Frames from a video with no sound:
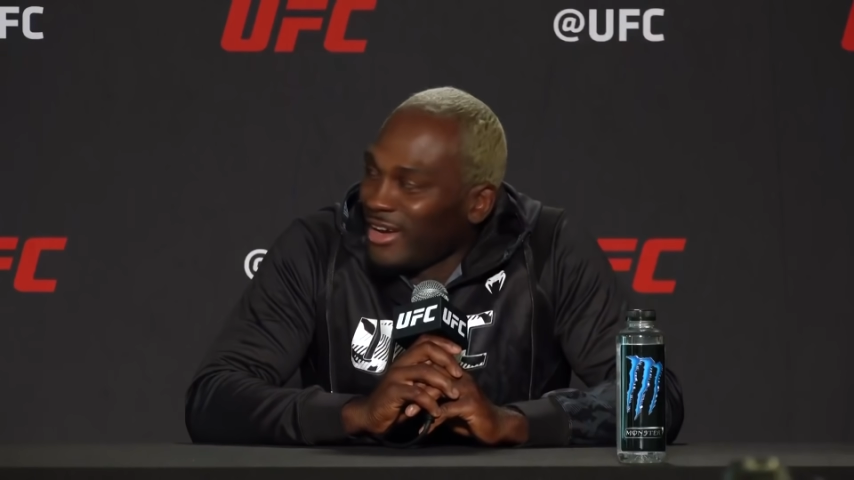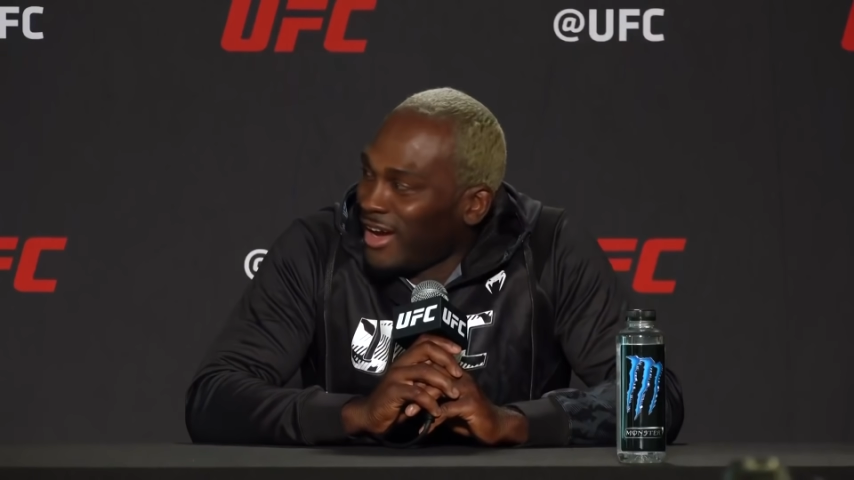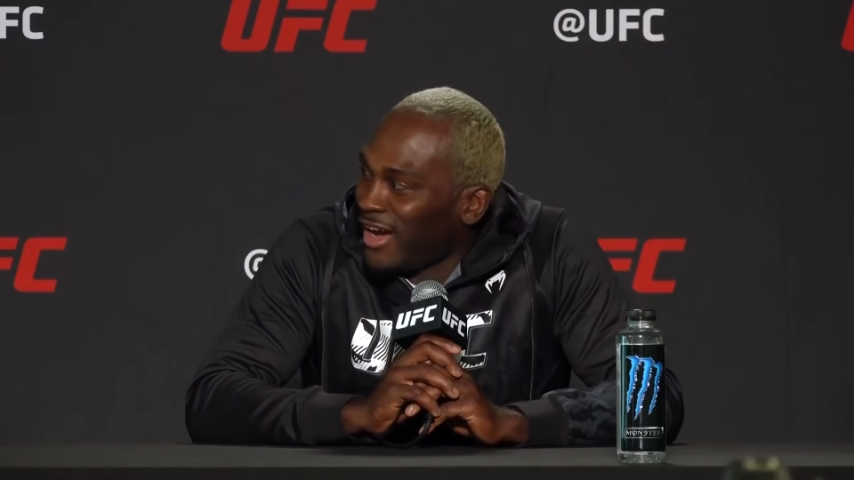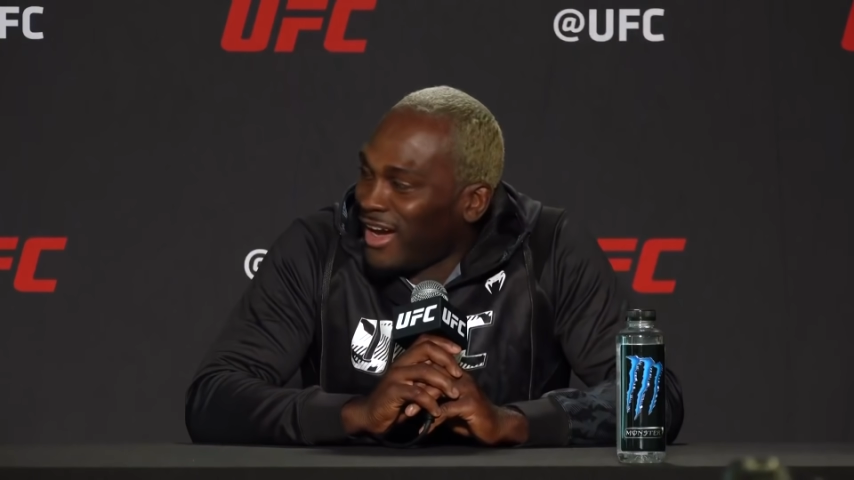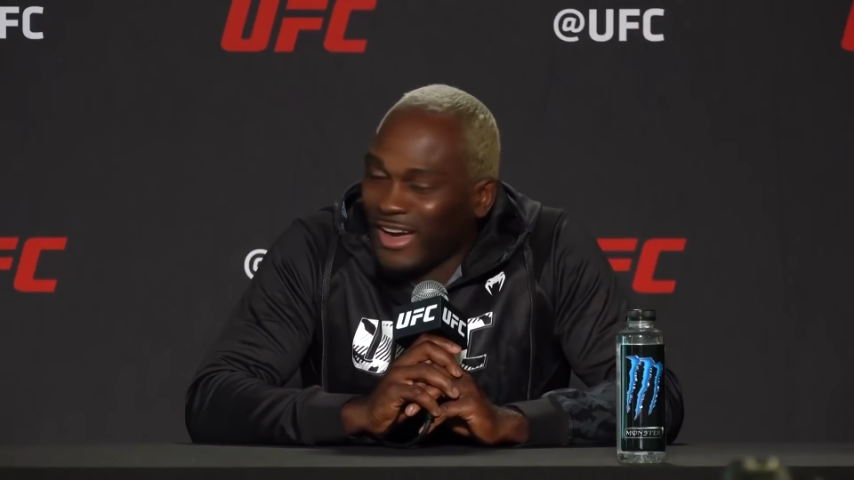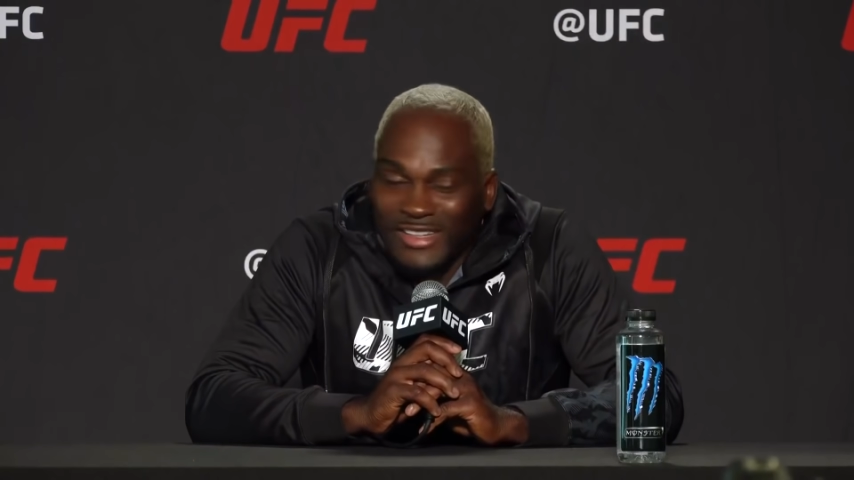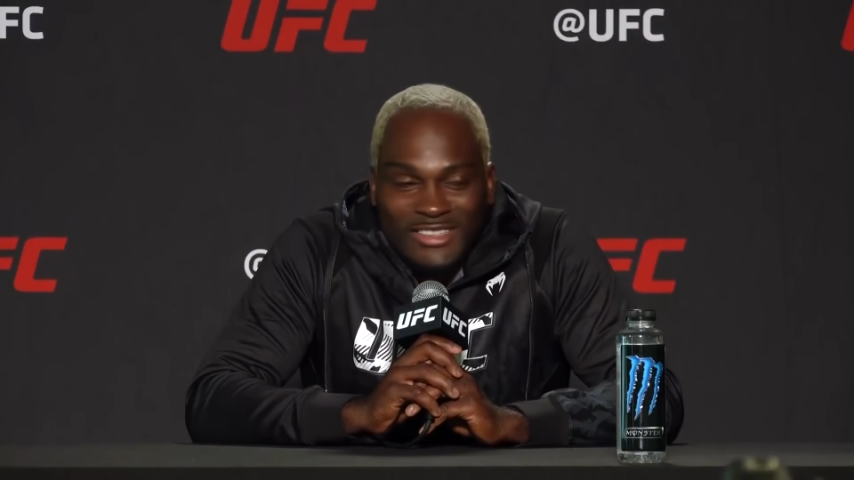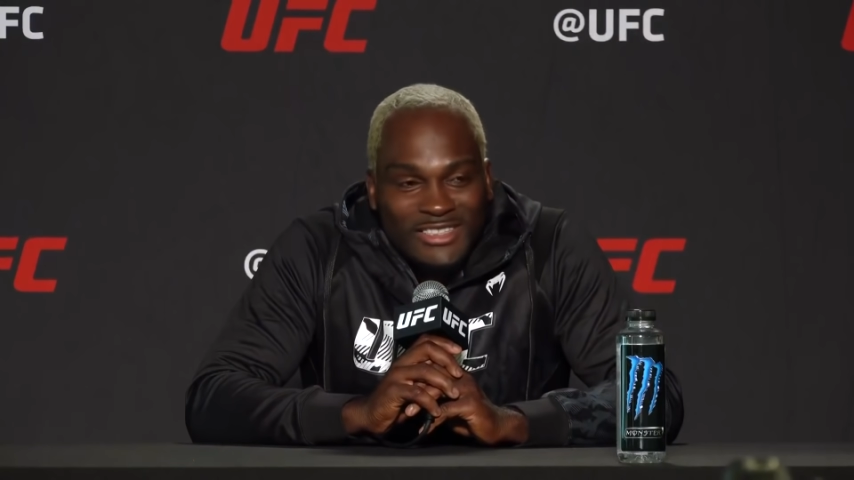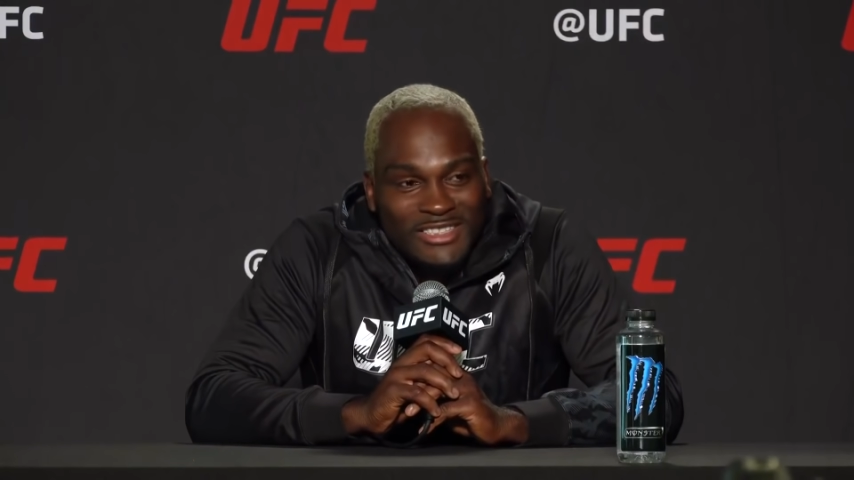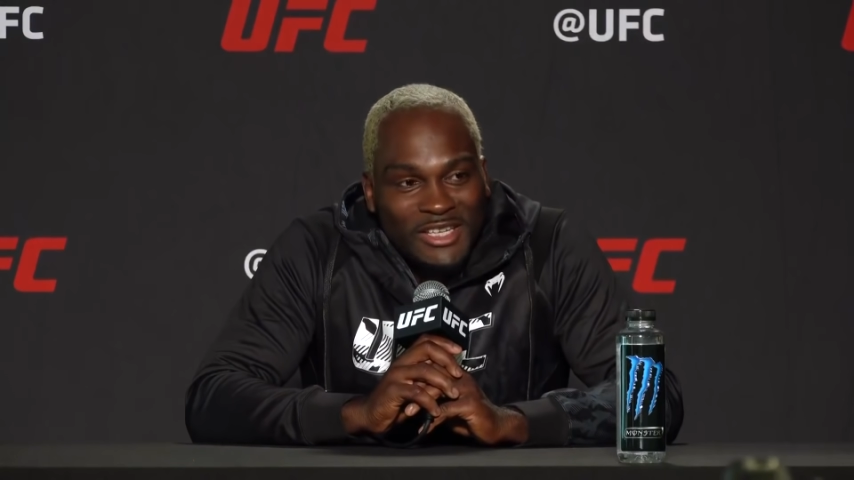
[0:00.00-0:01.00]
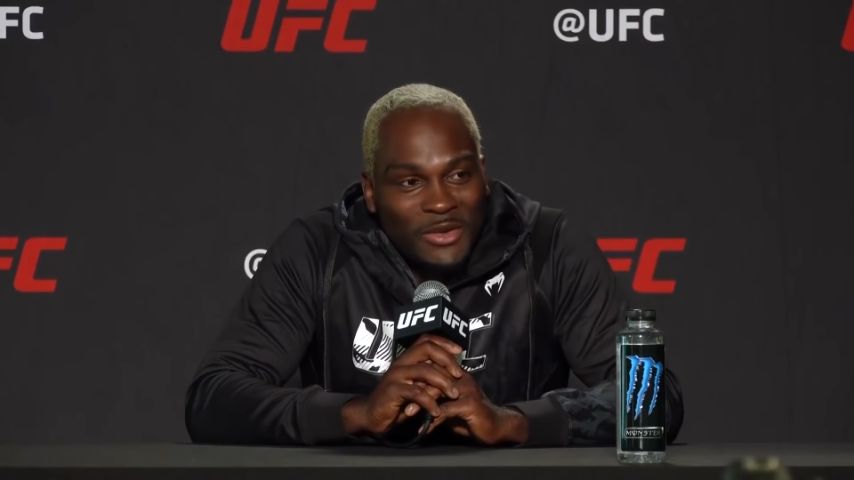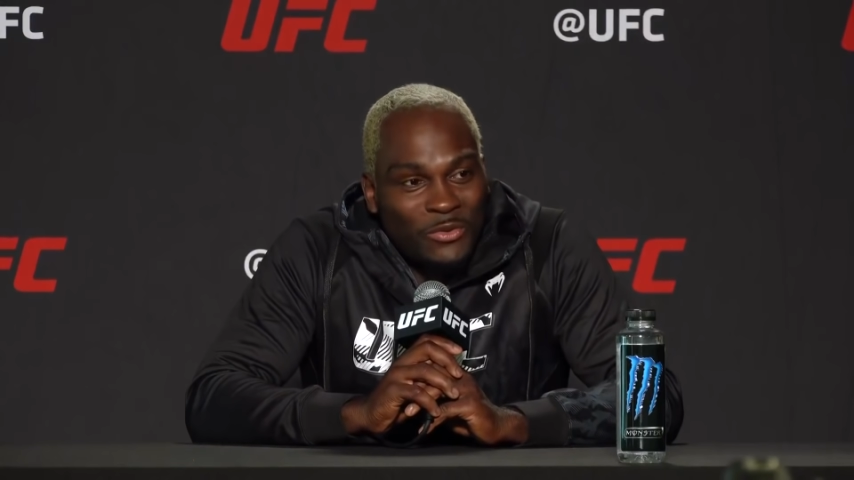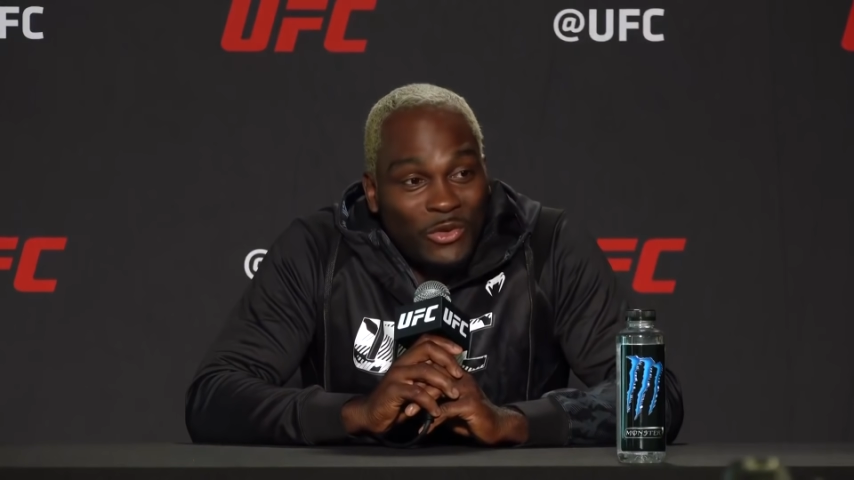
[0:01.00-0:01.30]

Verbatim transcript: uh, just sending